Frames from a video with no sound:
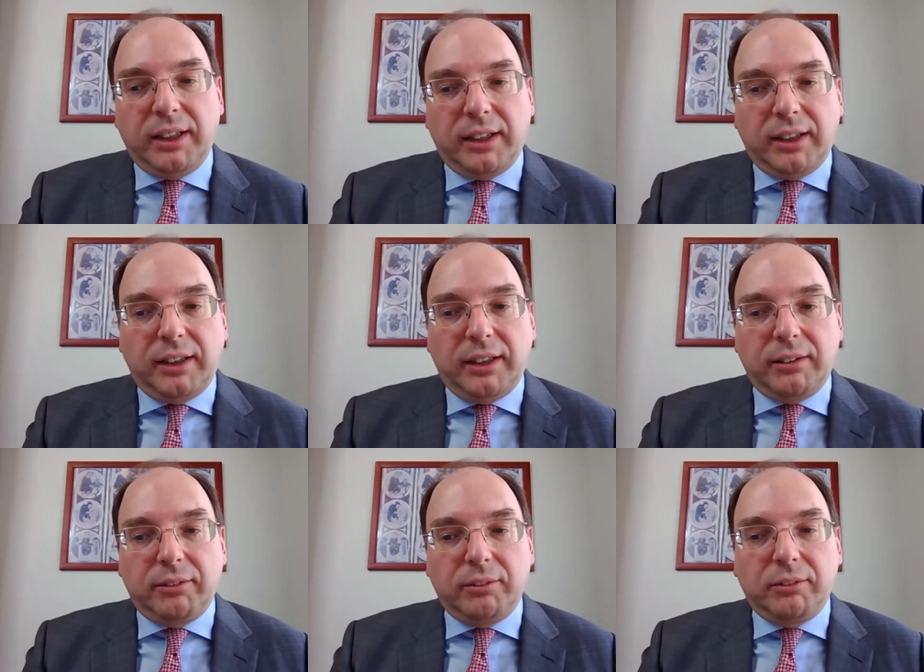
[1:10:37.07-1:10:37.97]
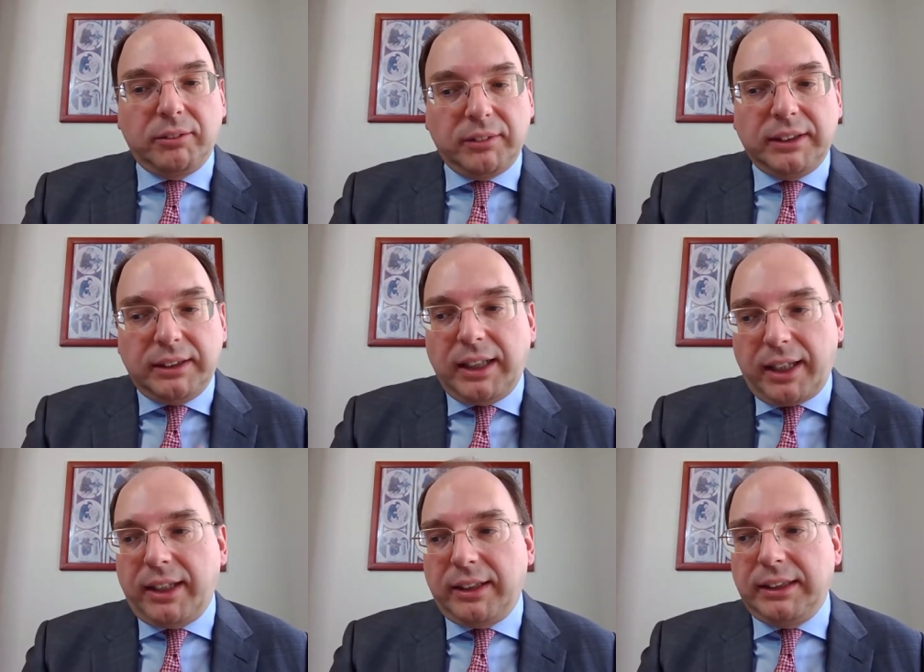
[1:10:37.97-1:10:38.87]
I
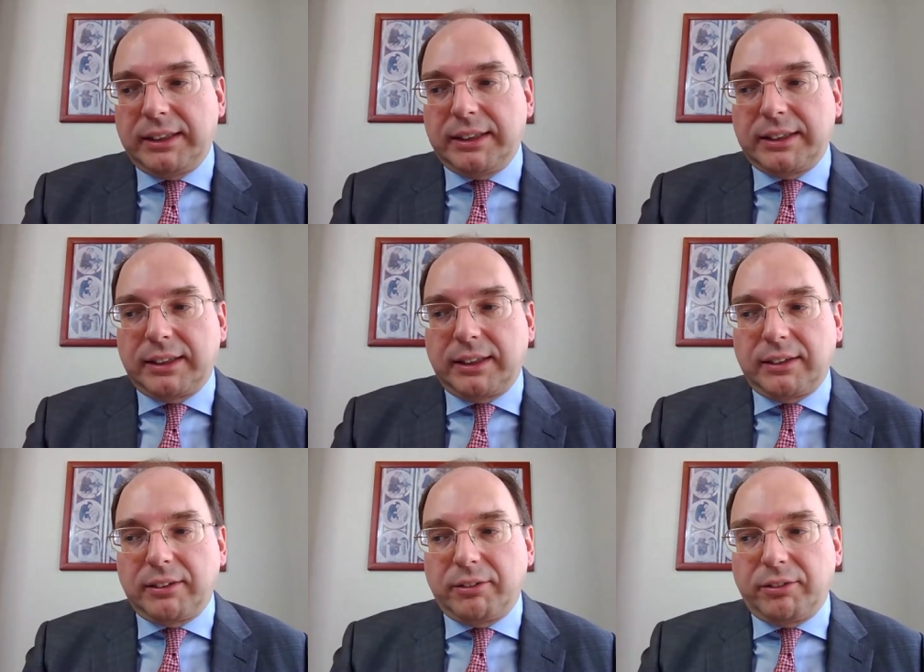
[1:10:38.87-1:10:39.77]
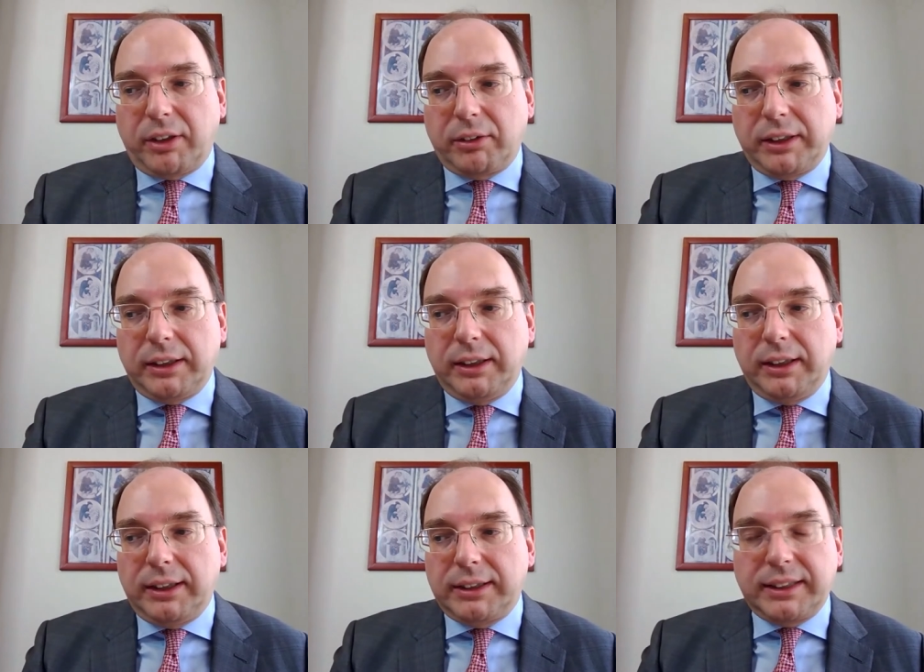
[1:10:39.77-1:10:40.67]
think this is very
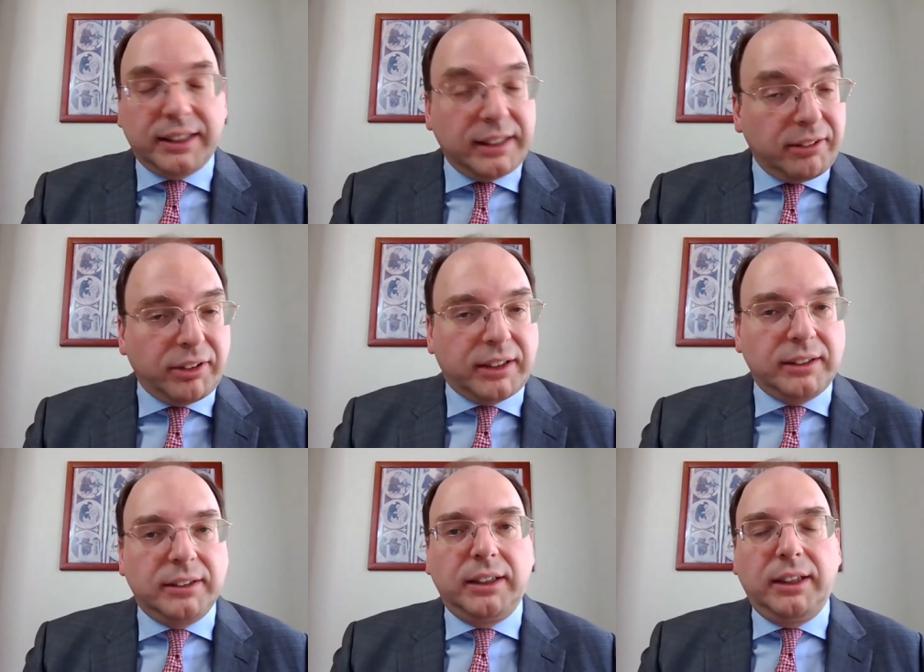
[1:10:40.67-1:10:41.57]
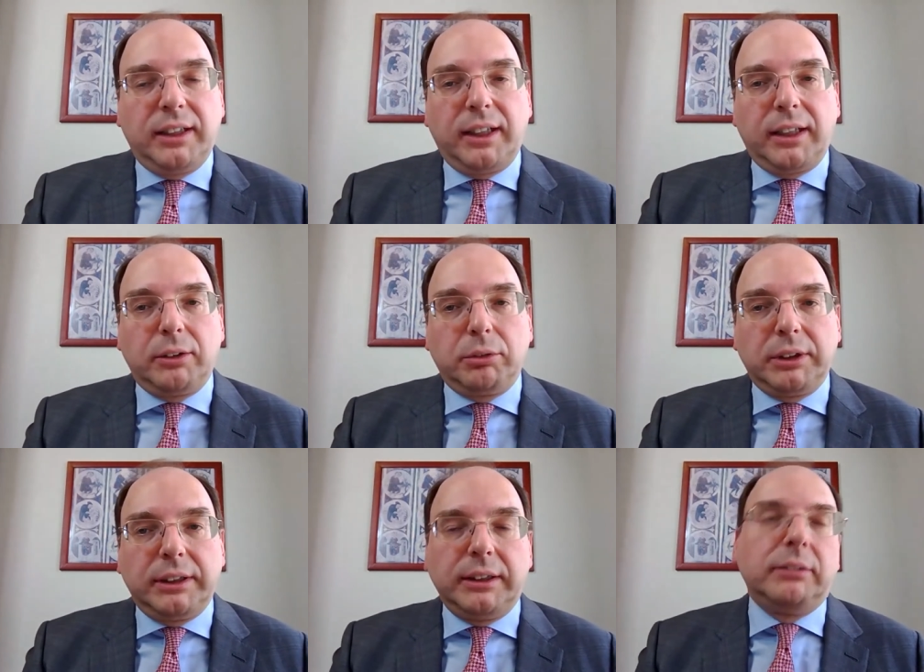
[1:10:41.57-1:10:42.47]
significant, and
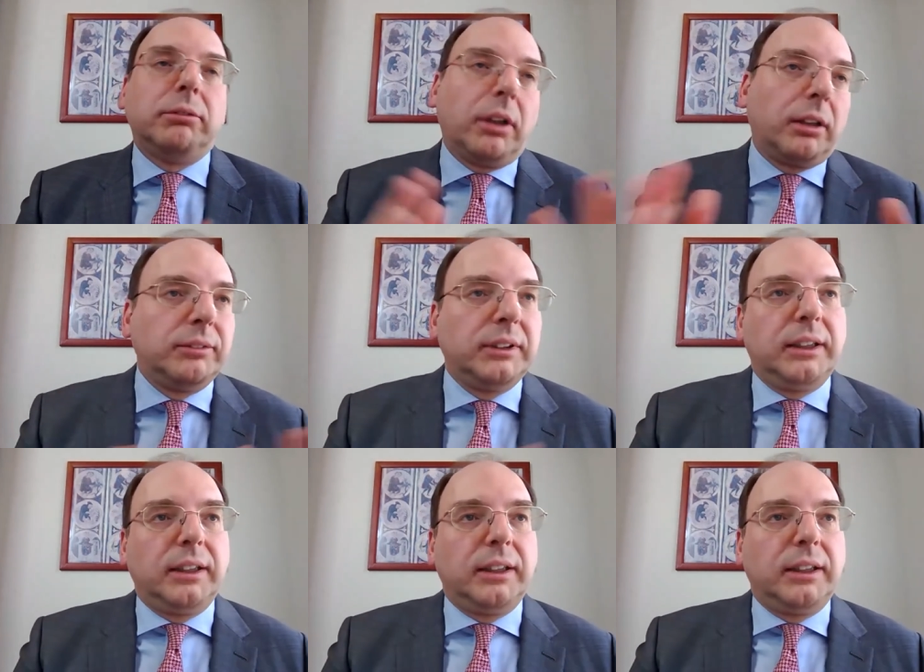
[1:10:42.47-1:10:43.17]
we, well,